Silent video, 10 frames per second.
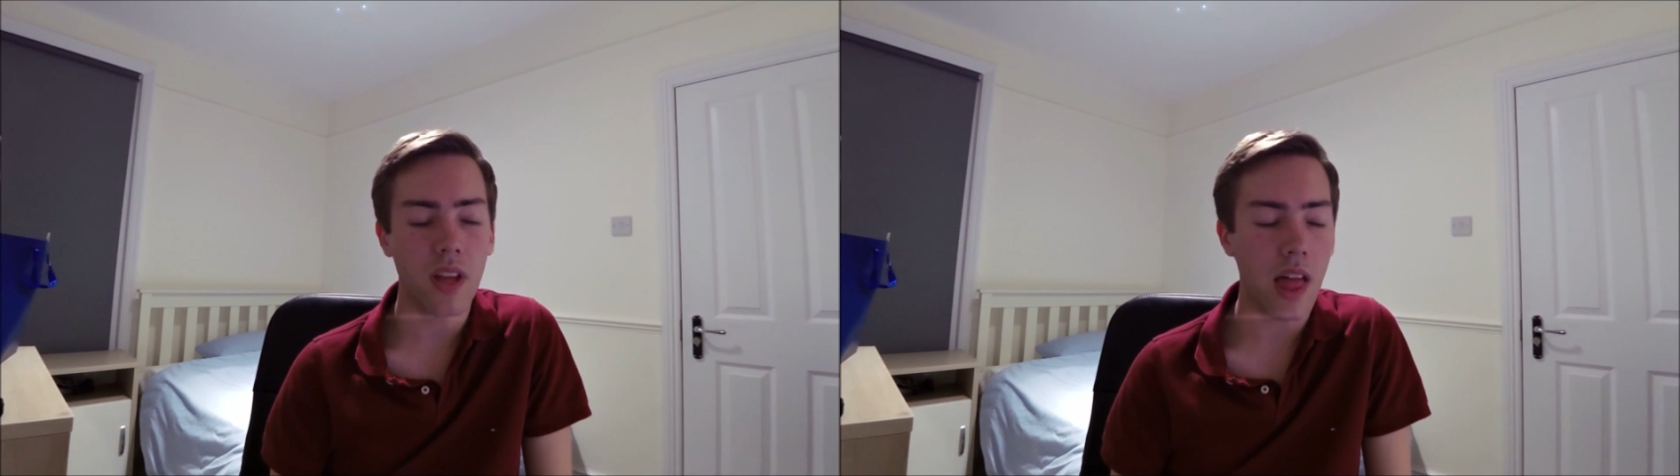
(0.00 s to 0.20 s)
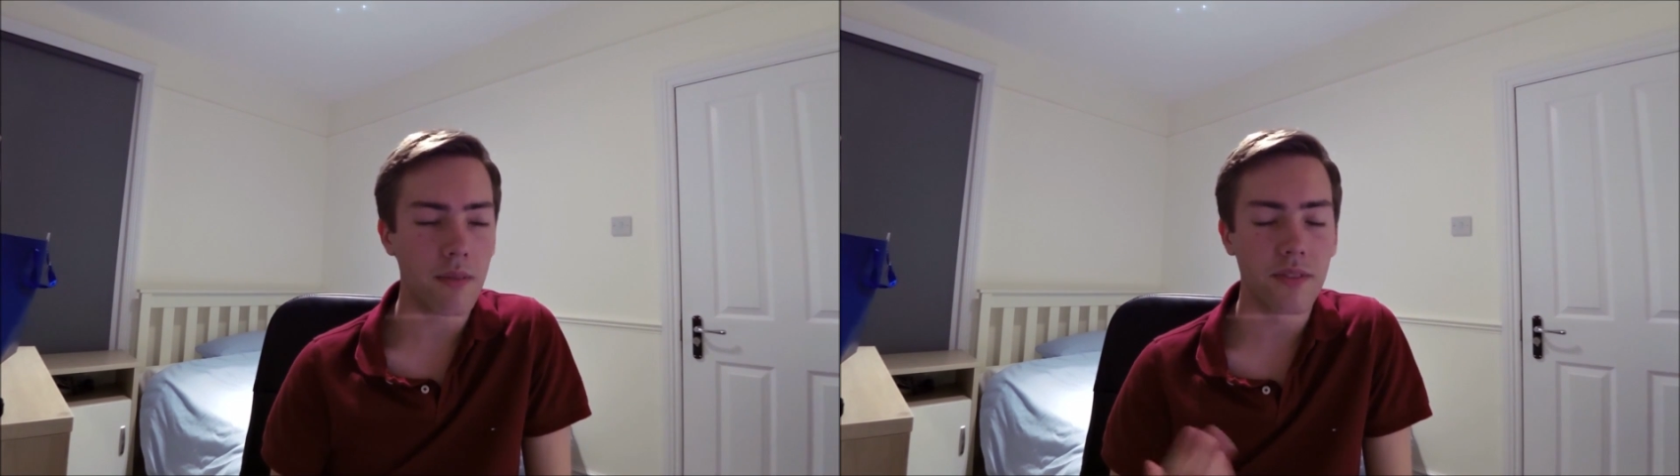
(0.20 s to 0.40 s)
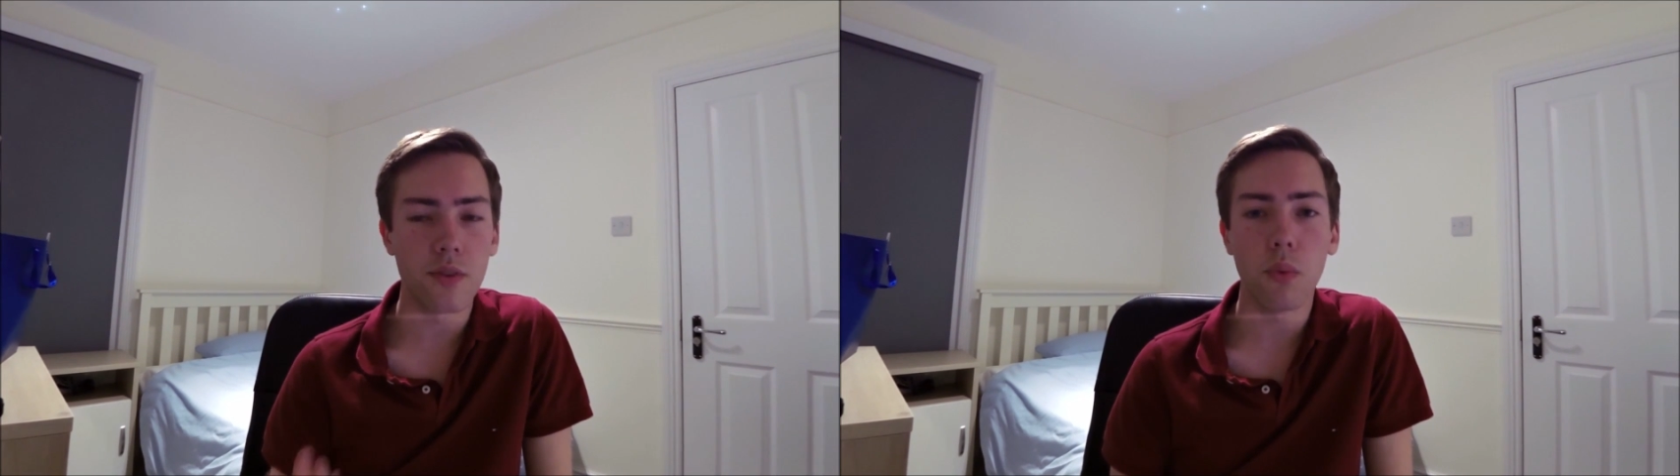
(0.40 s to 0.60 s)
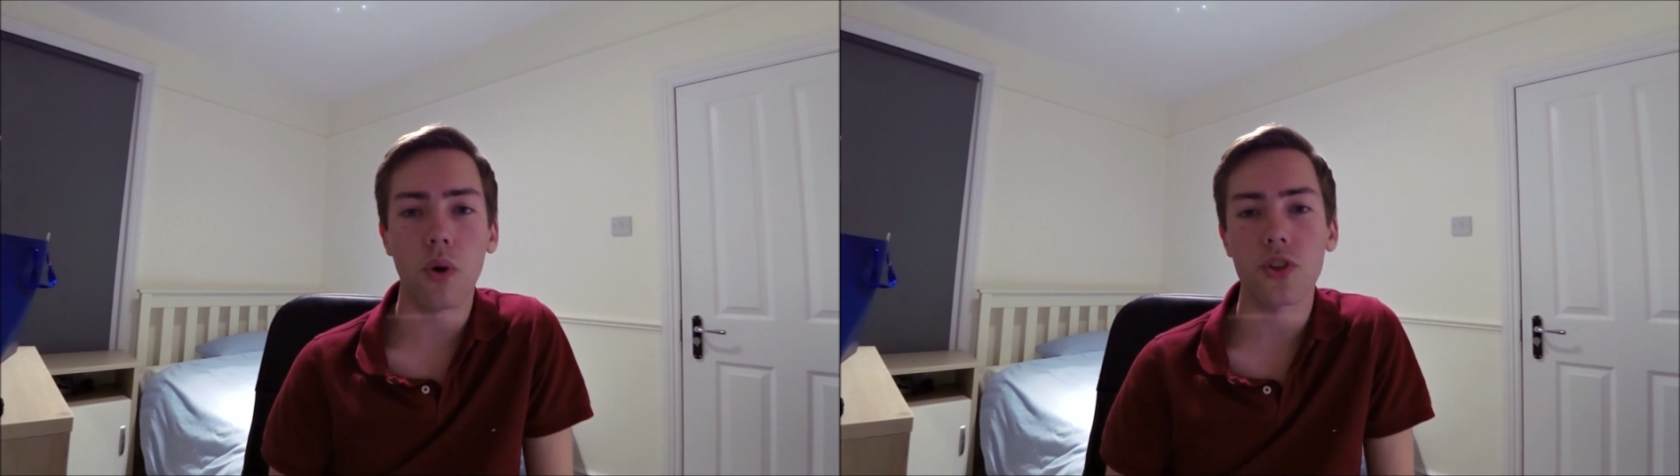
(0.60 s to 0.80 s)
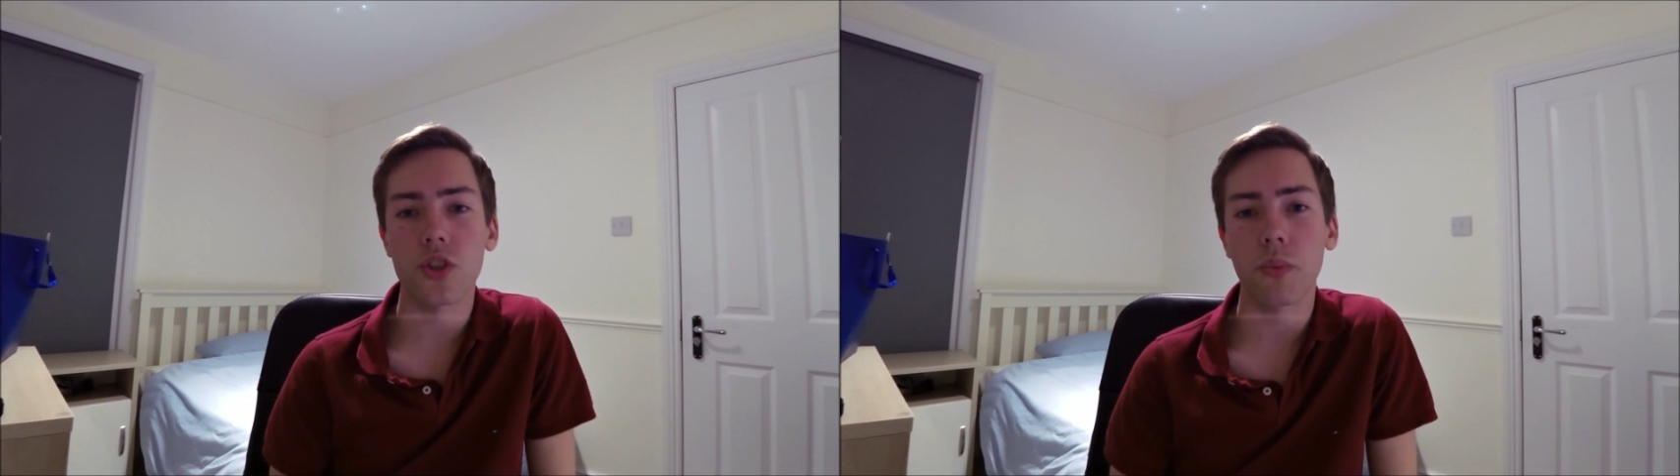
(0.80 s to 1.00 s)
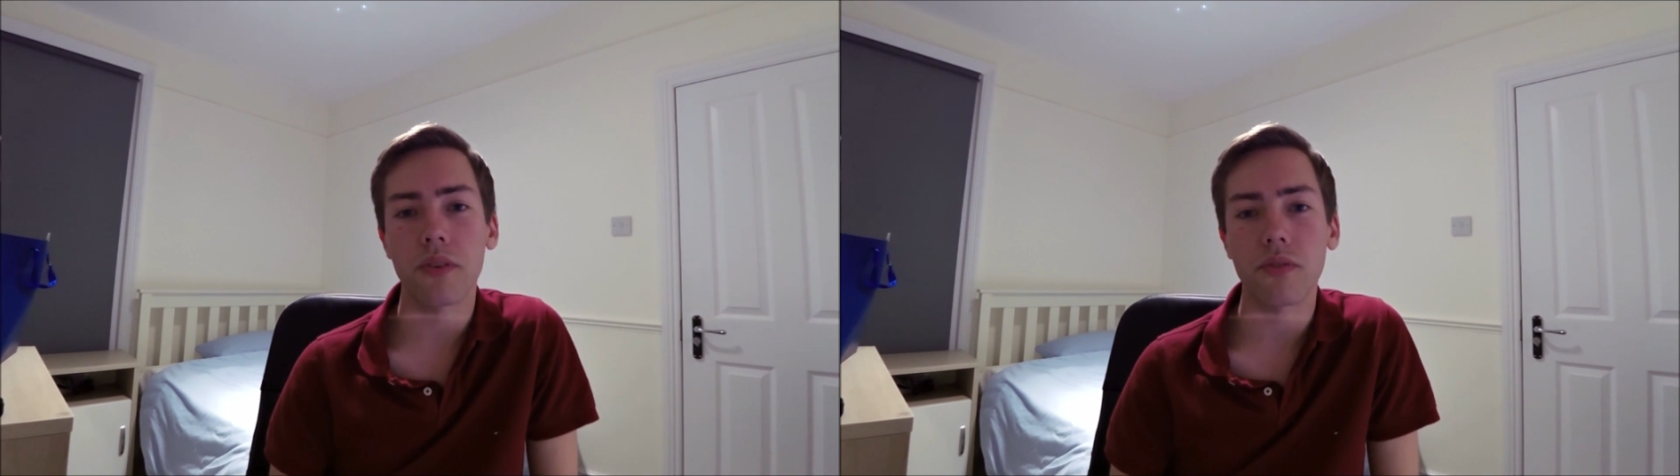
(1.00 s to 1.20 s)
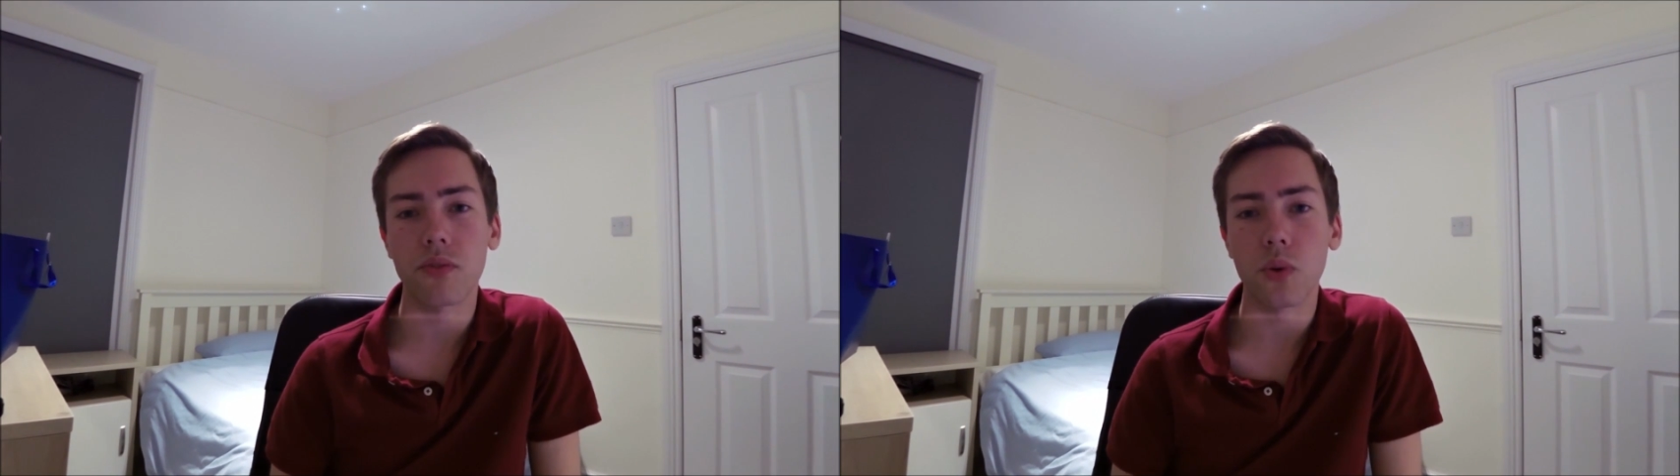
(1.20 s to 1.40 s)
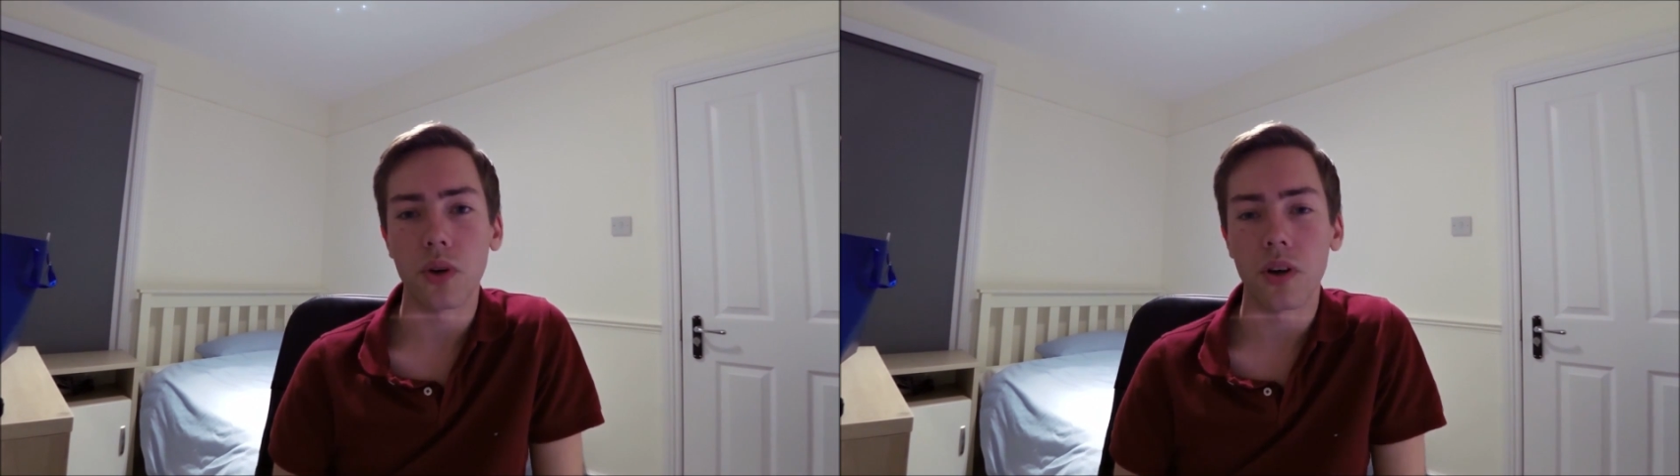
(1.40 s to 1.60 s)
if you watch a weather
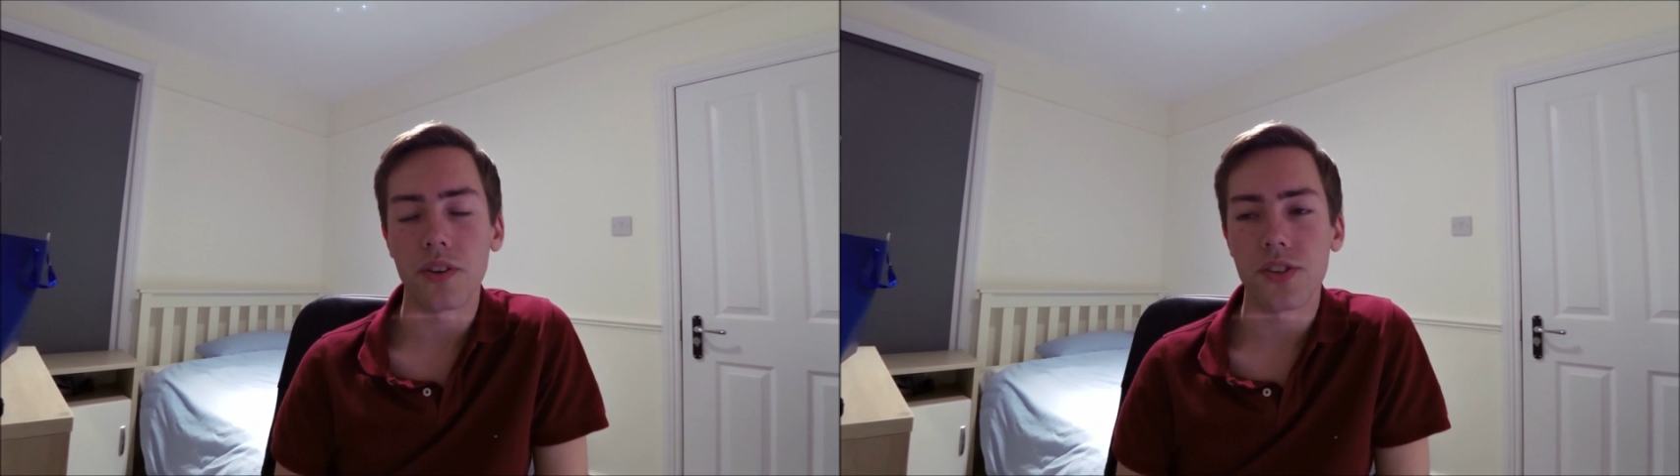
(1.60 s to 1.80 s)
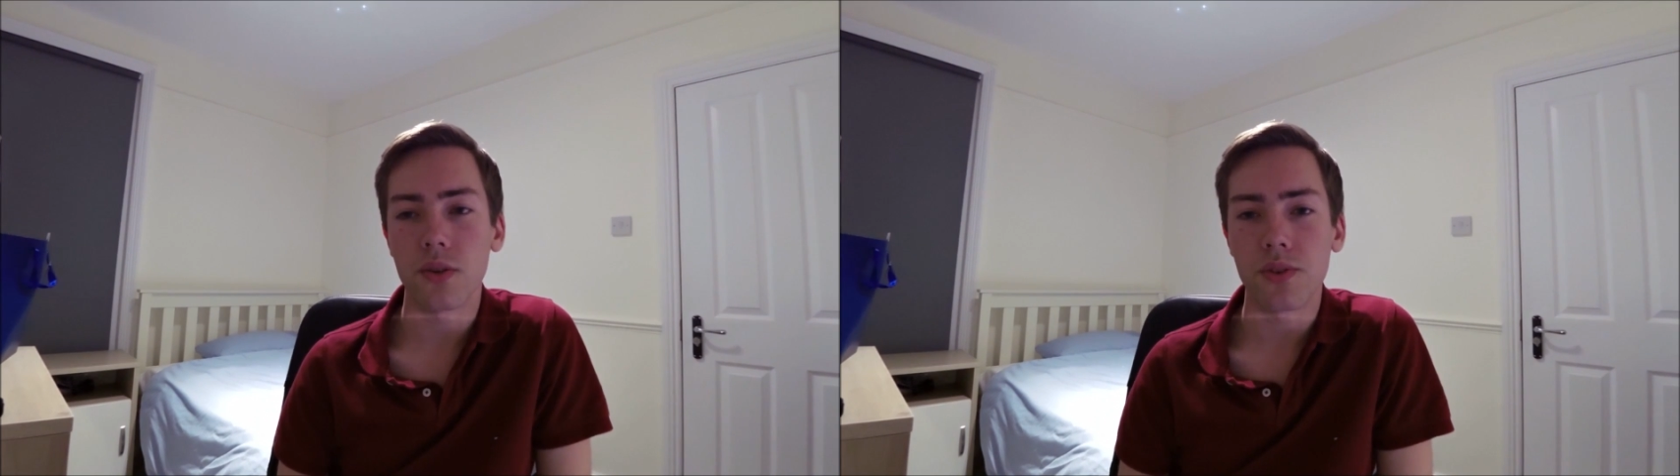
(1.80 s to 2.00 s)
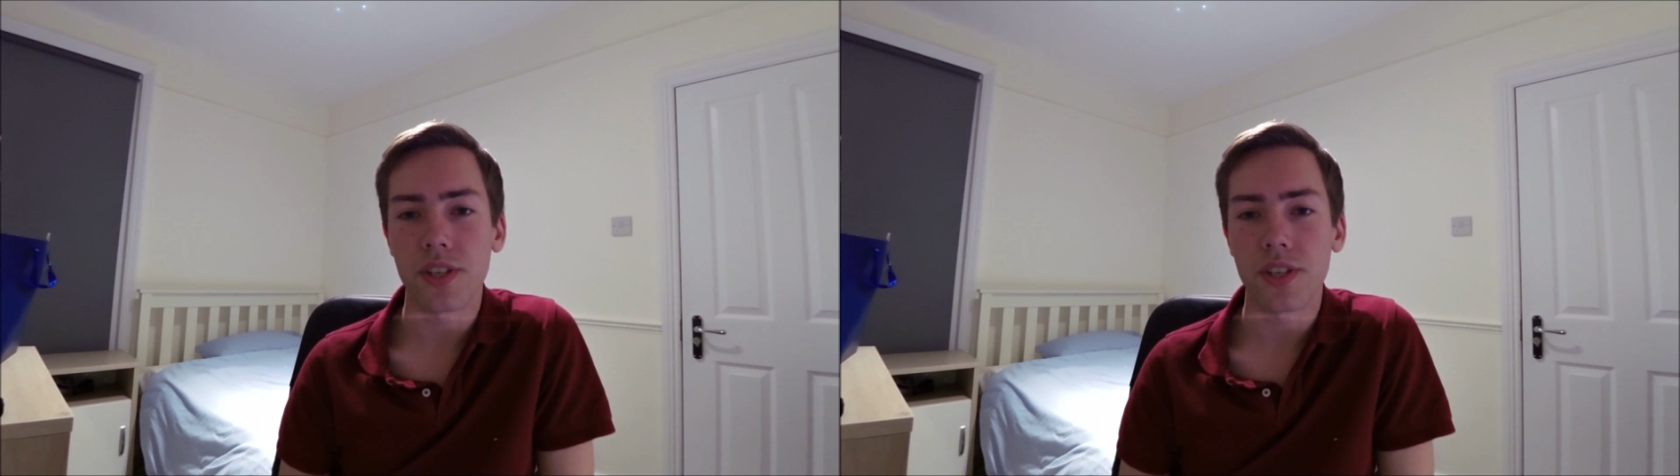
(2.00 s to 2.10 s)
forecast,